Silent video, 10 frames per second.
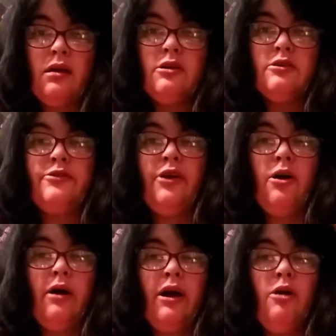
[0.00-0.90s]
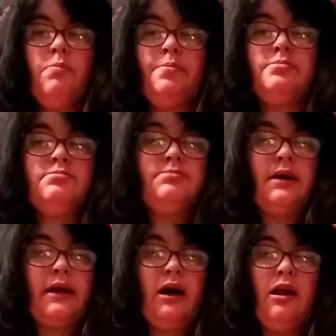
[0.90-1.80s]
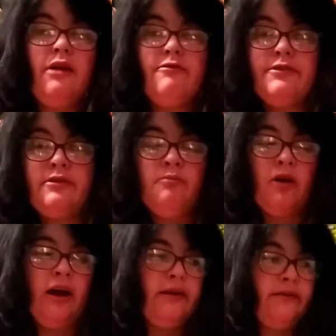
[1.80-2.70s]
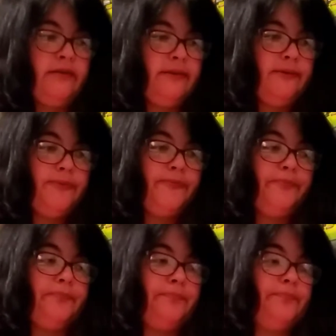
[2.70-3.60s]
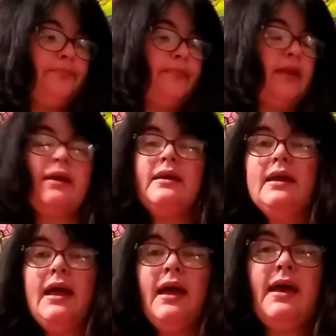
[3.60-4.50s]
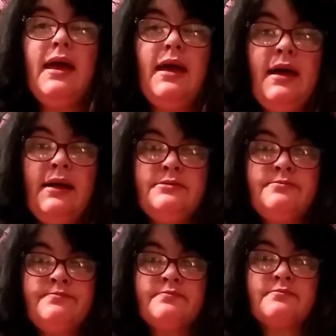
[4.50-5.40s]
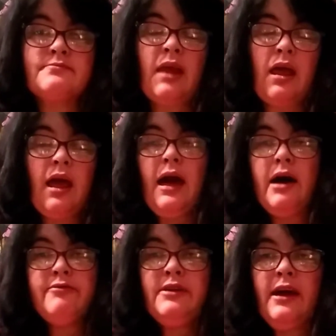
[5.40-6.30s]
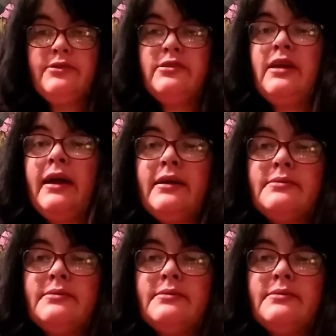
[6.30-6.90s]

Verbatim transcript: So I hope I got everything right. And have a nice night.